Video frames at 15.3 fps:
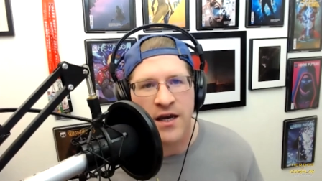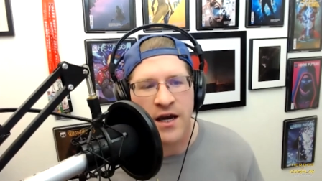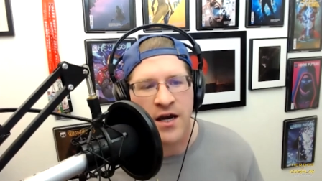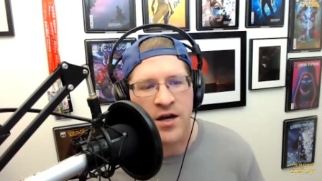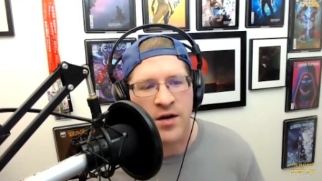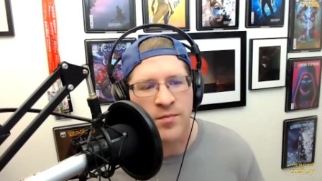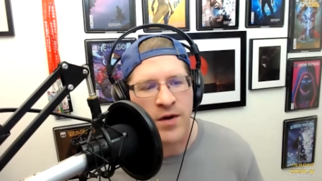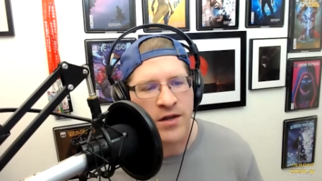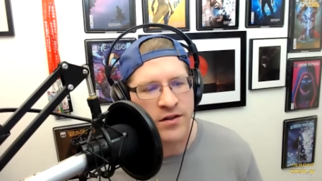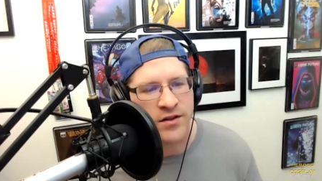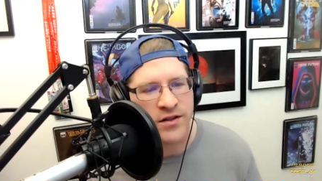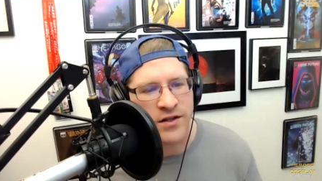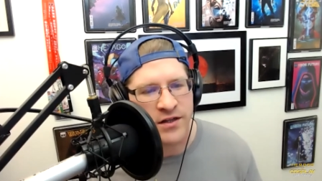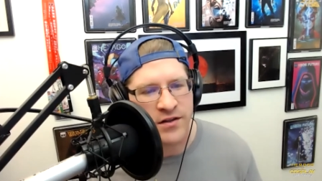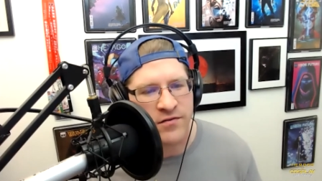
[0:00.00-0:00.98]
other
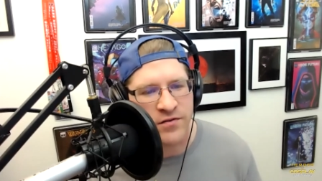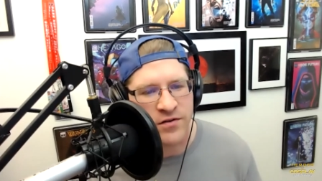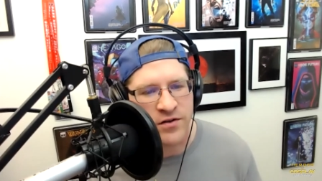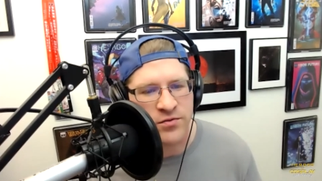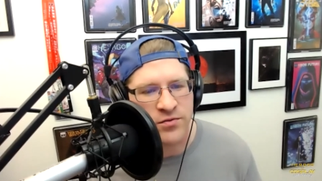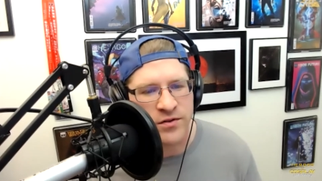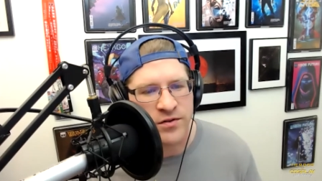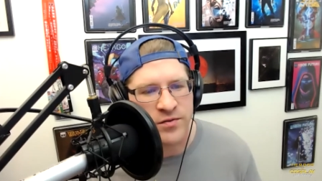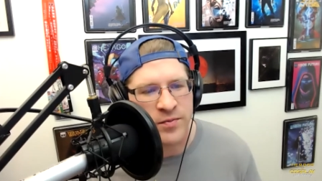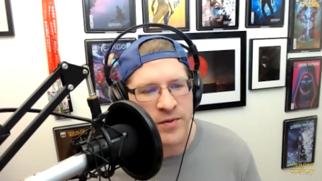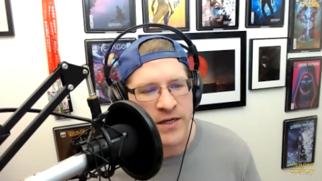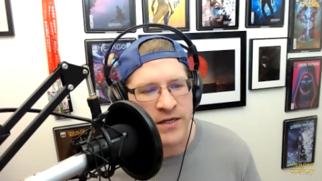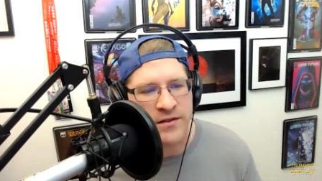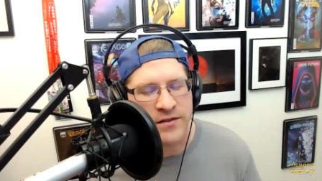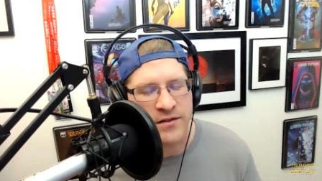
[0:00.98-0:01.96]
than in the virtual
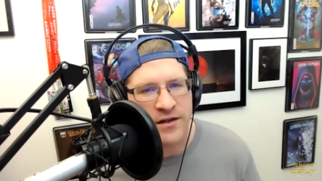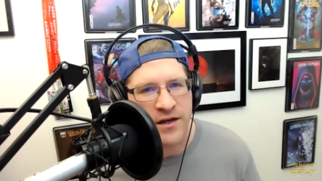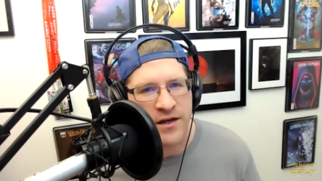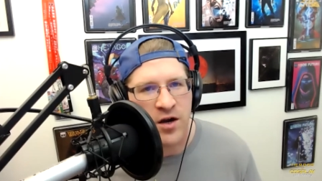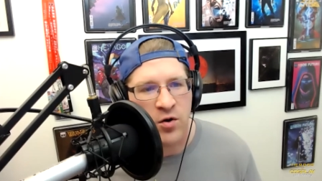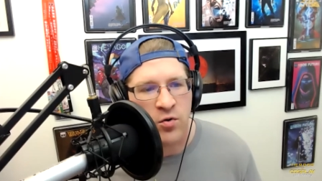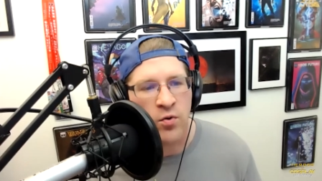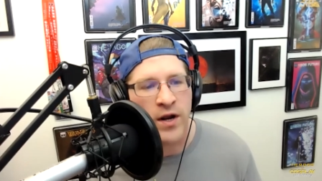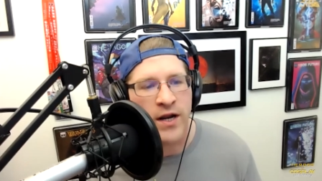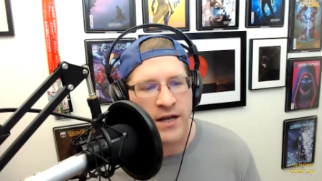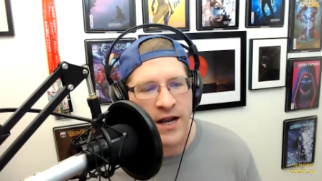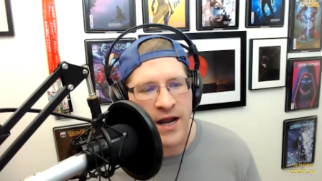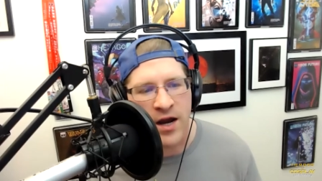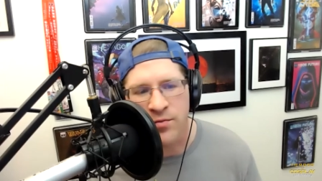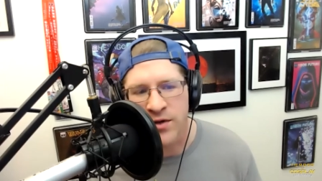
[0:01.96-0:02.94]
space right
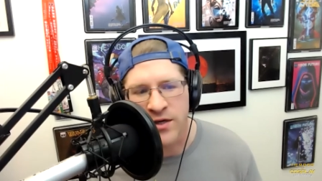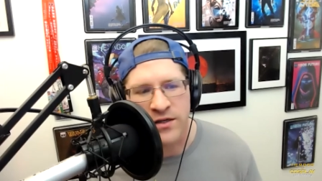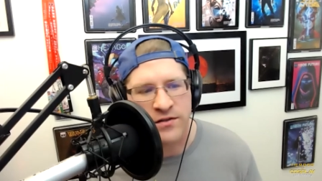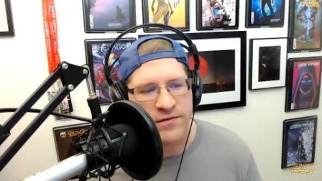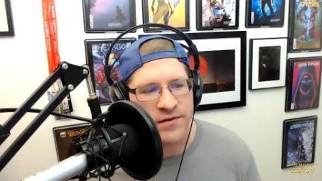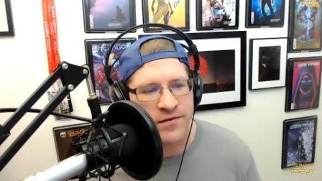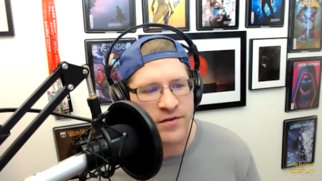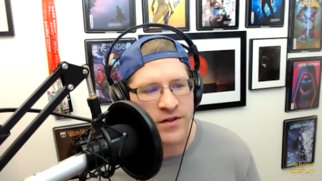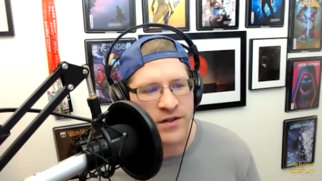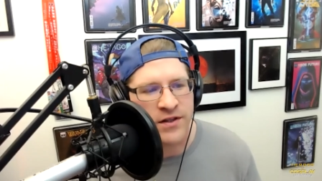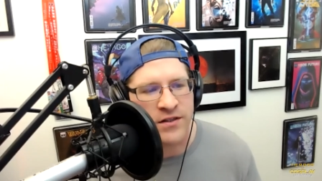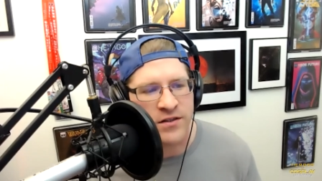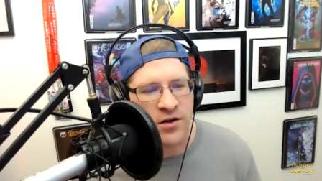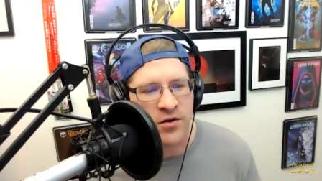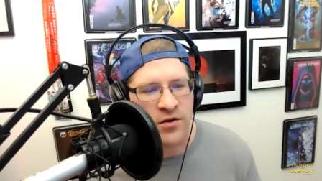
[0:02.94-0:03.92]
now because of everything
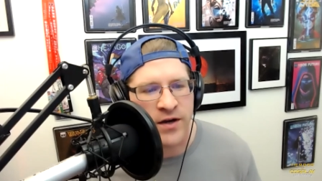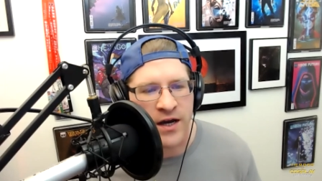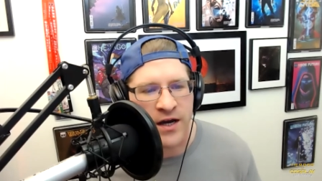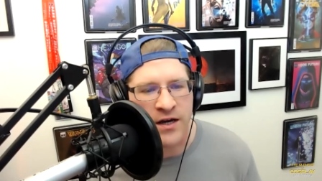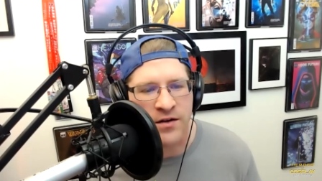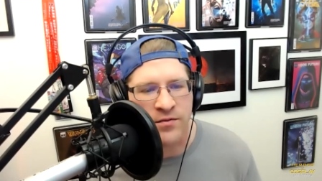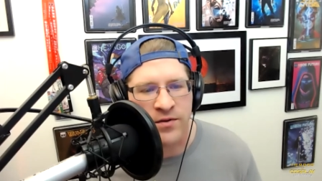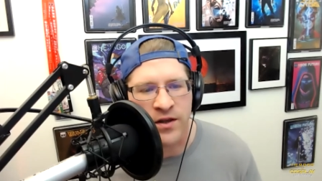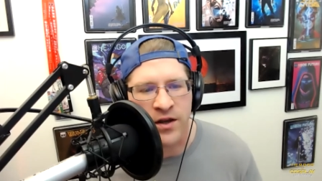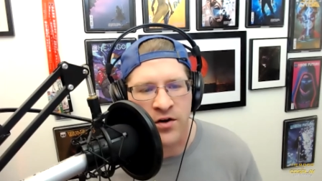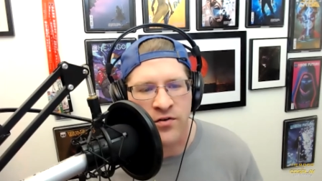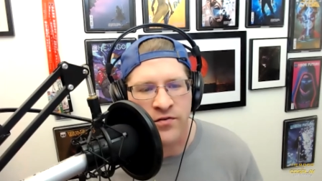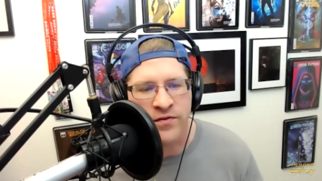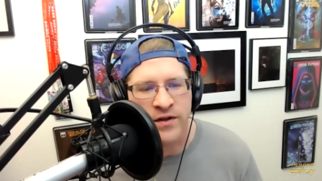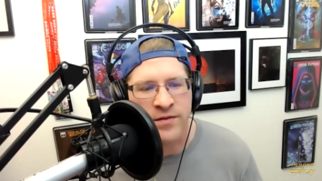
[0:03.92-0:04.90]
that's going on with
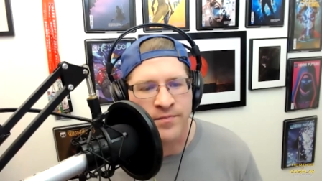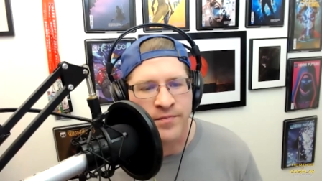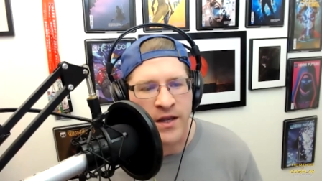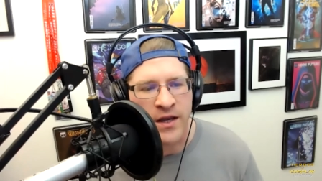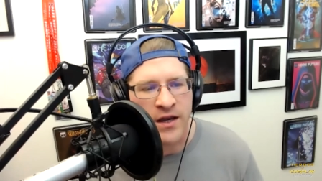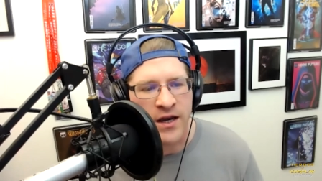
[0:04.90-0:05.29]
COVID.